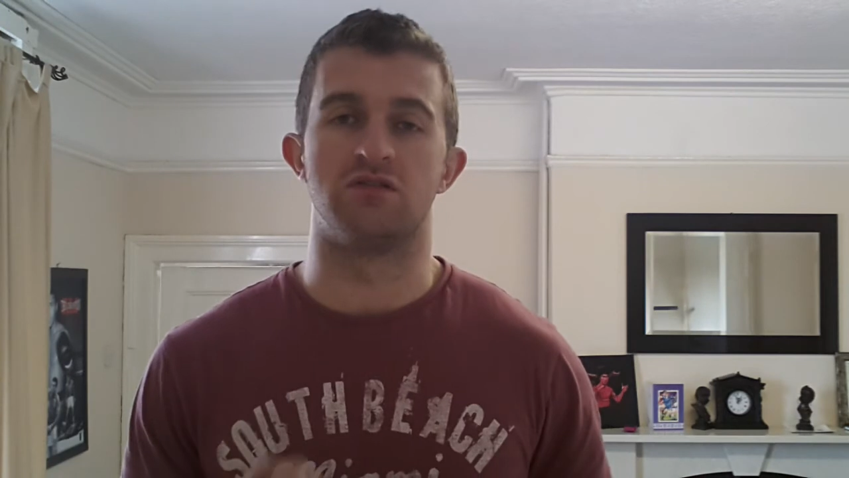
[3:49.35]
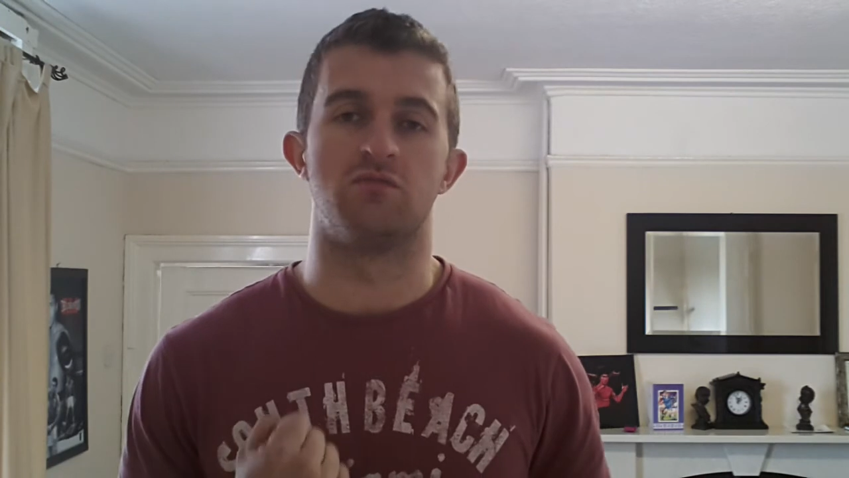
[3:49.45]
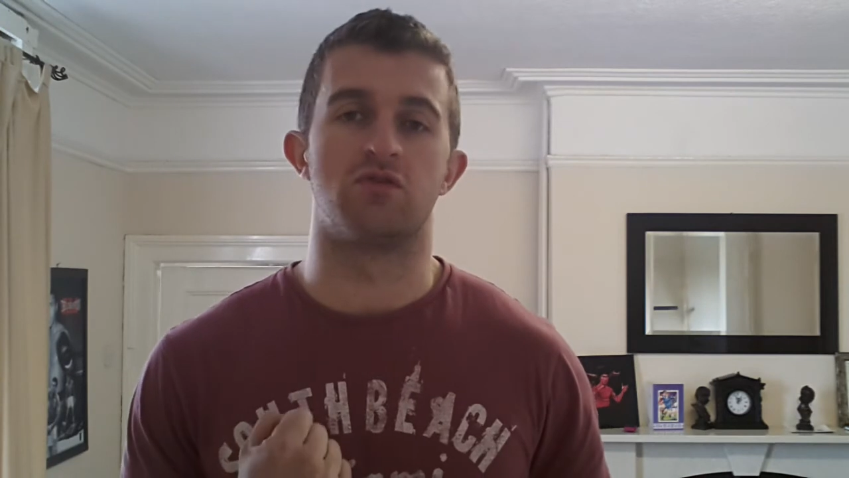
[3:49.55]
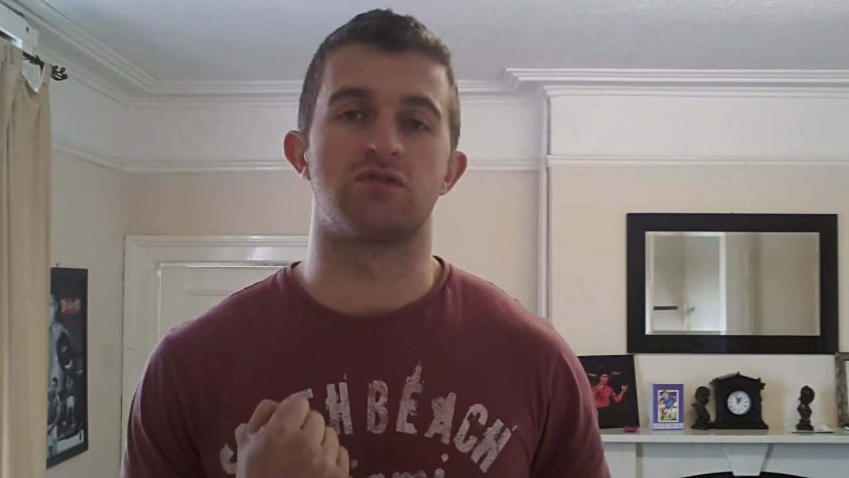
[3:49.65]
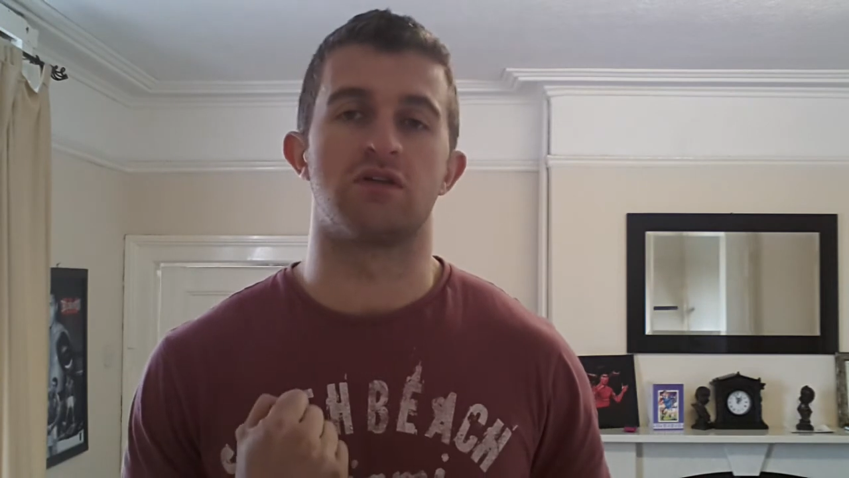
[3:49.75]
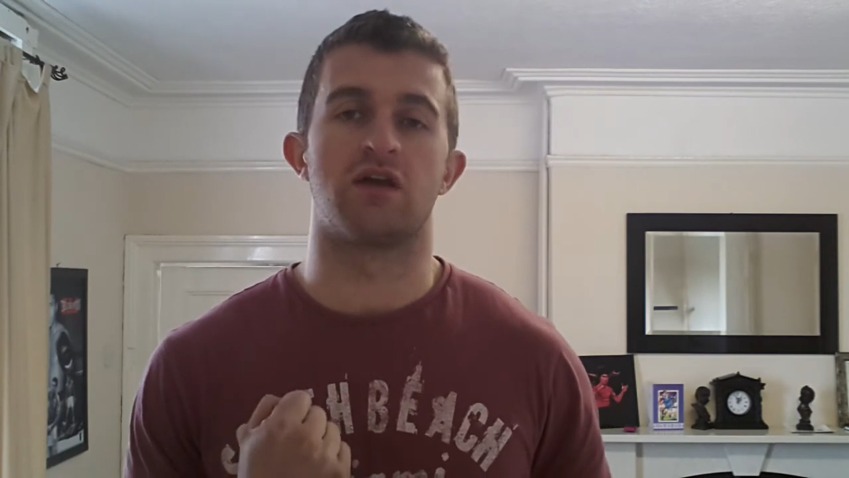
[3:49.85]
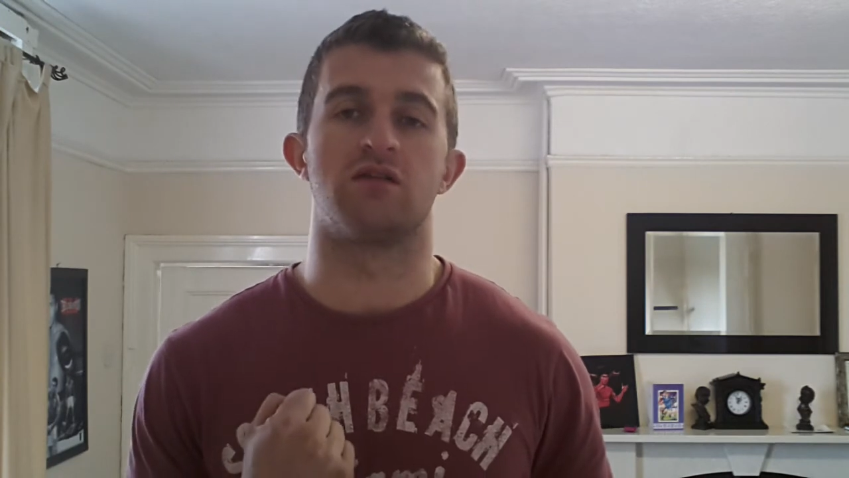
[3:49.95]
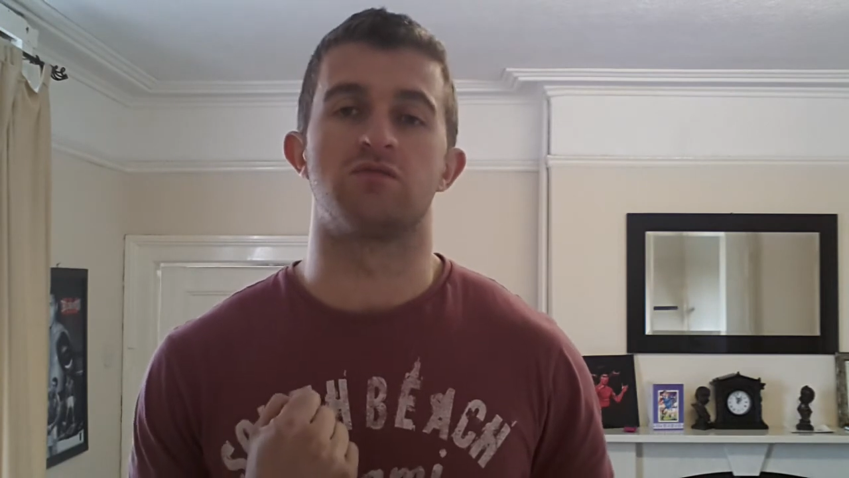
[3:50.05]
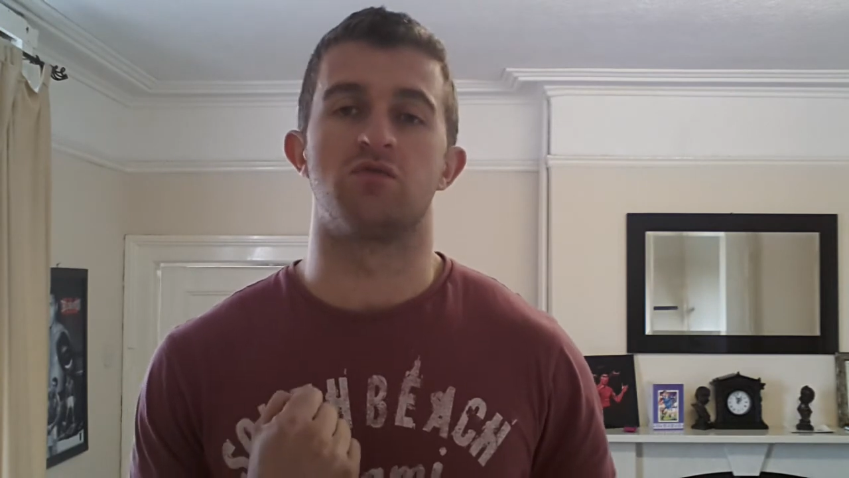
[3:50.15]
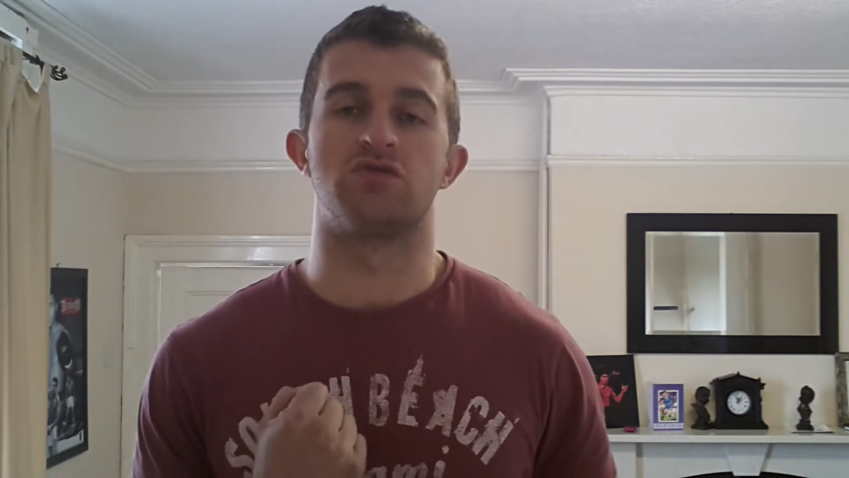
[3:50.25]
the muscle and
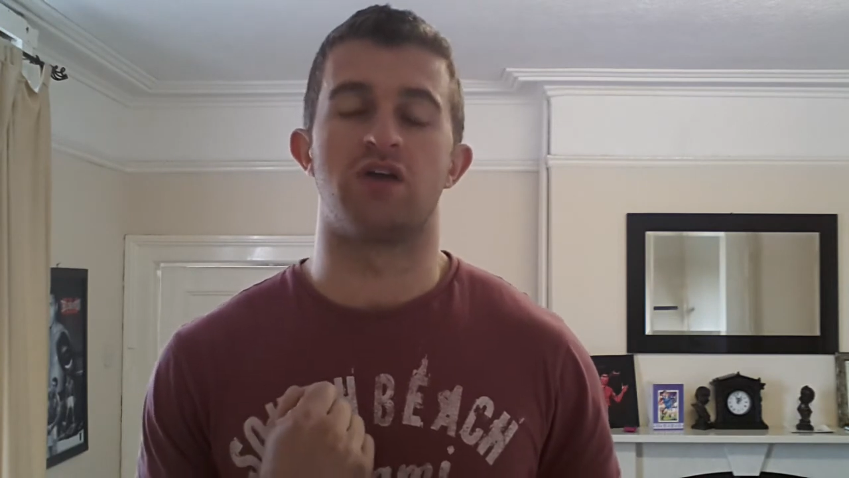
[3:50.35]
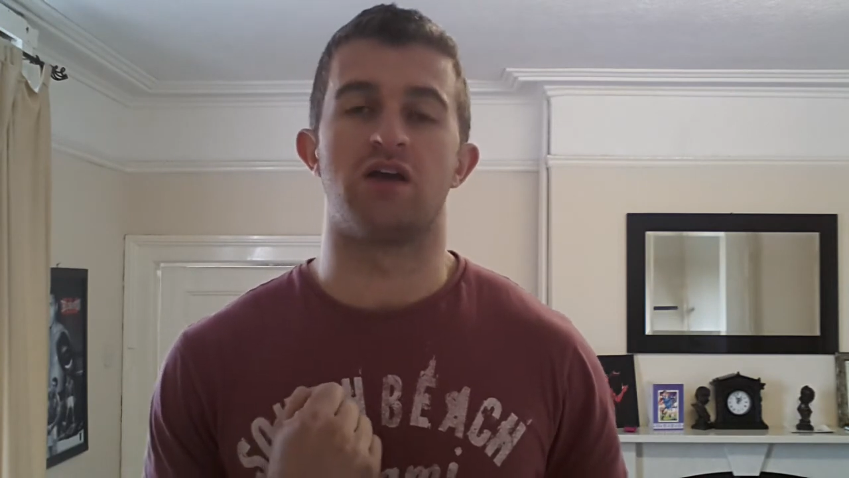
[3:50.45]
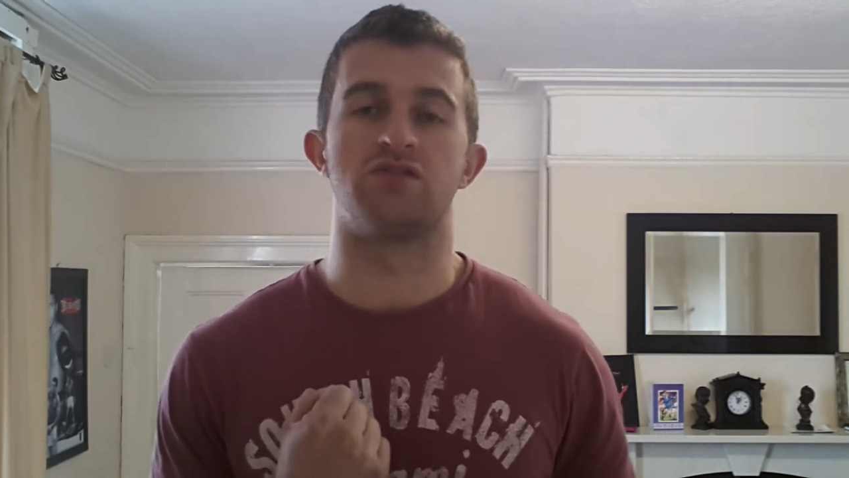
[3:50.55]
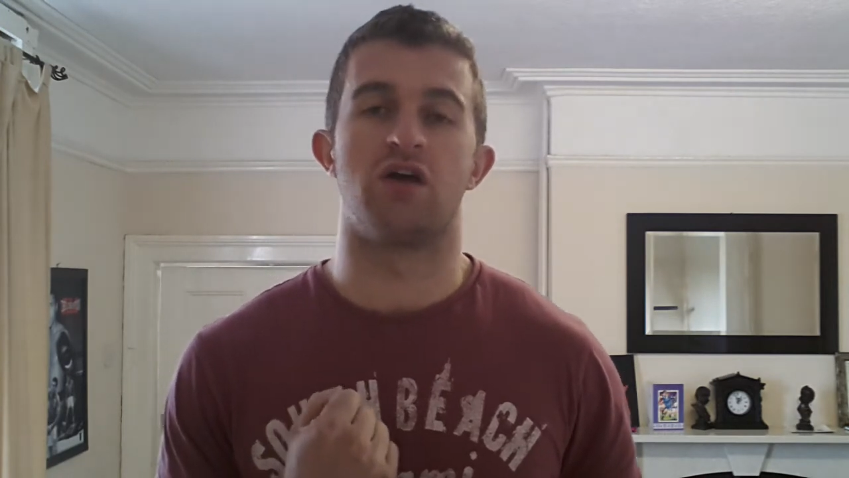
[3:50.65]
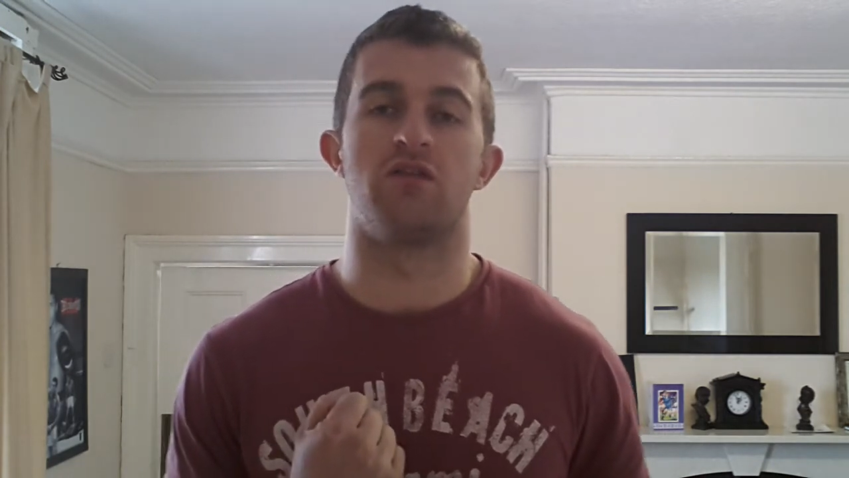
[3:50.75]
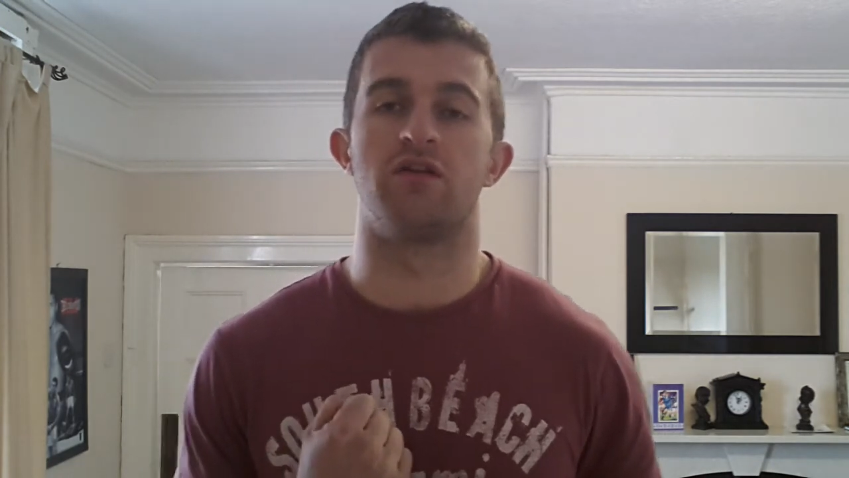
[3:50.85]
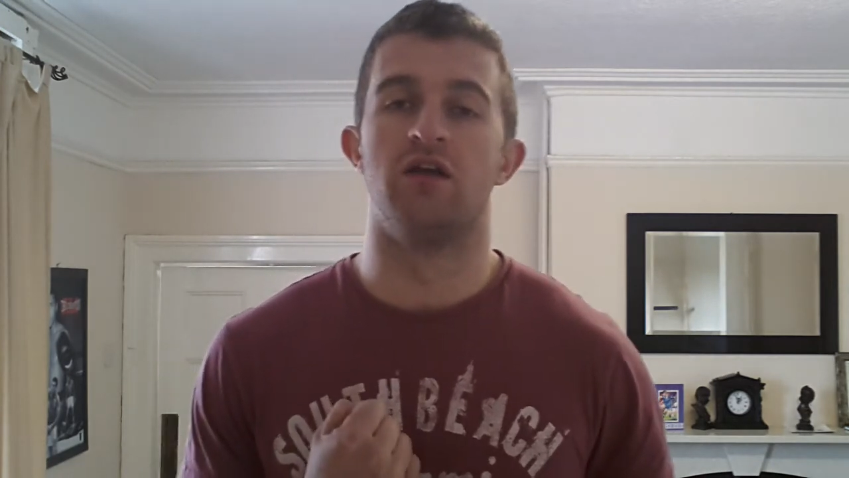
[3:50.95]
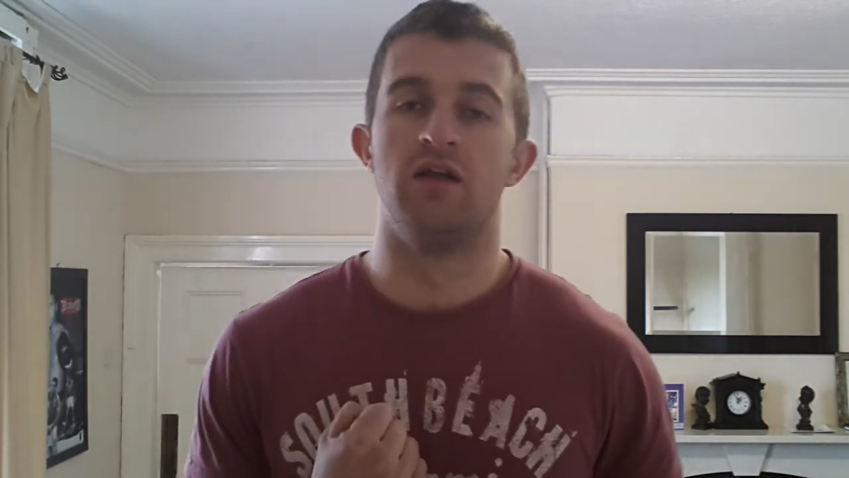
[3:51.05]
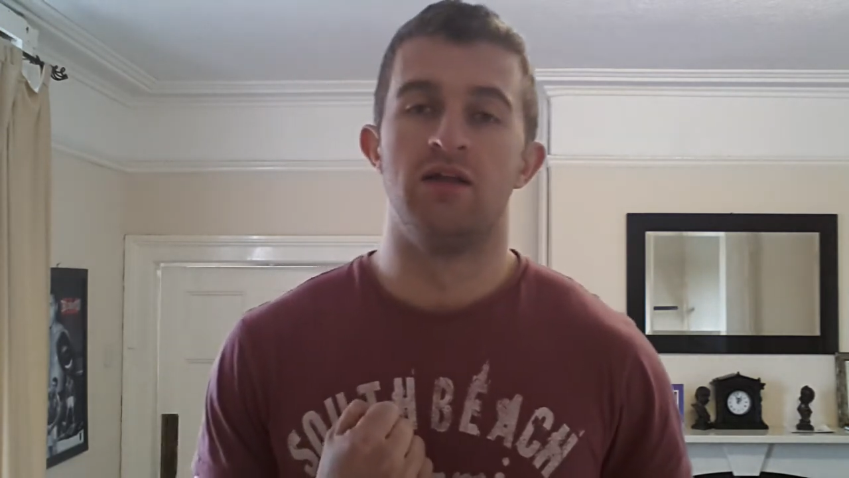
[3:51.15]
getting as much tension out of it.